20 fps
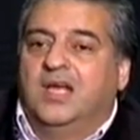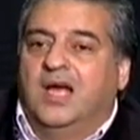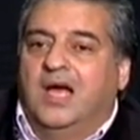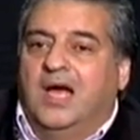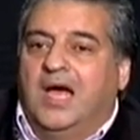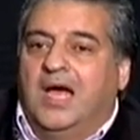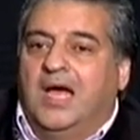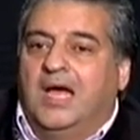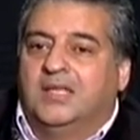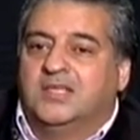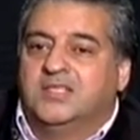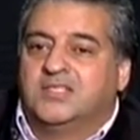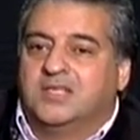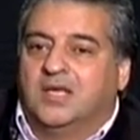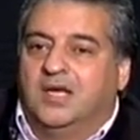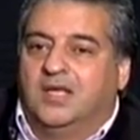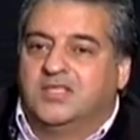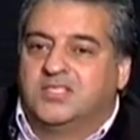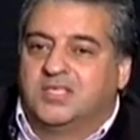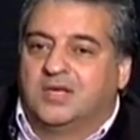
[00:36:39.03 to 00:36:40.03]
And
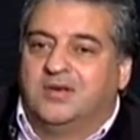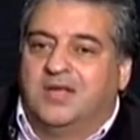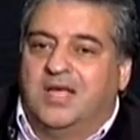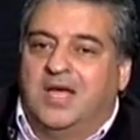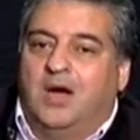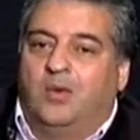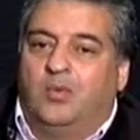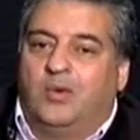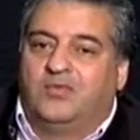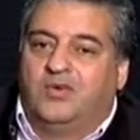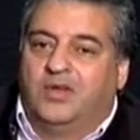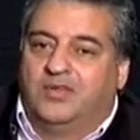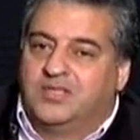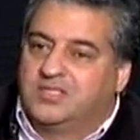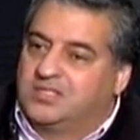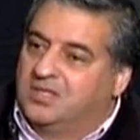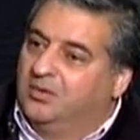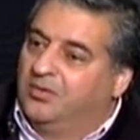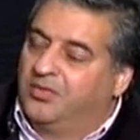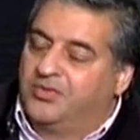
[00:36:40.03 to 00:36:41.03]
so now we've got this
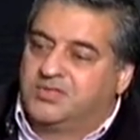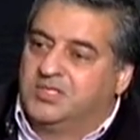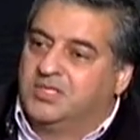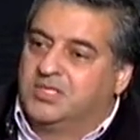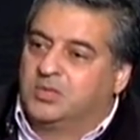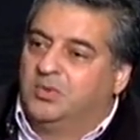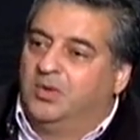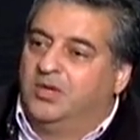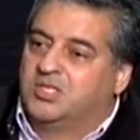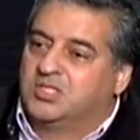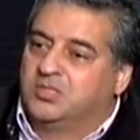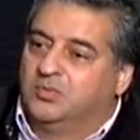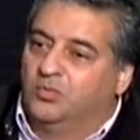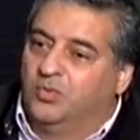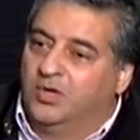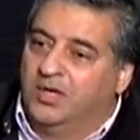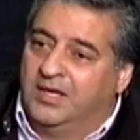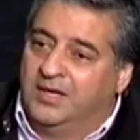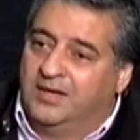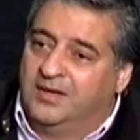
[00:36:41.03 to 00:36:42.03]
whole situation
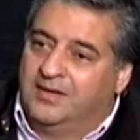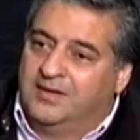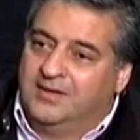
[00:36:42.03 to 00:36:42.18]
where